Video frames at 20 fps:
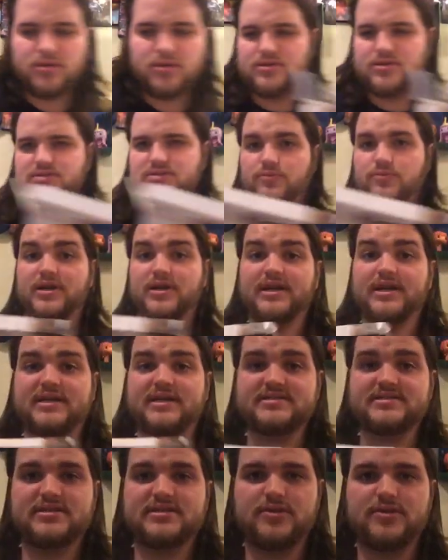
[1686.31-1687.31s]
So we're gonna
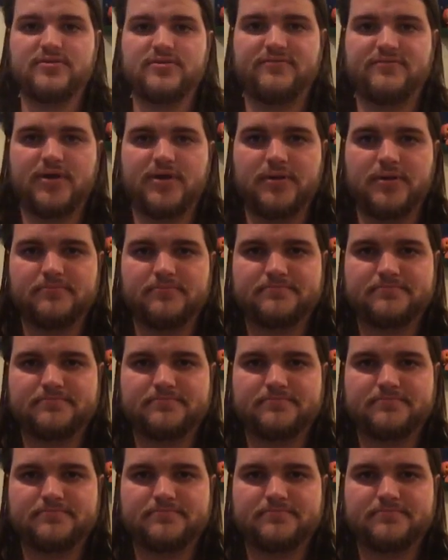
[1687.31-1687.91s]
continue the fun.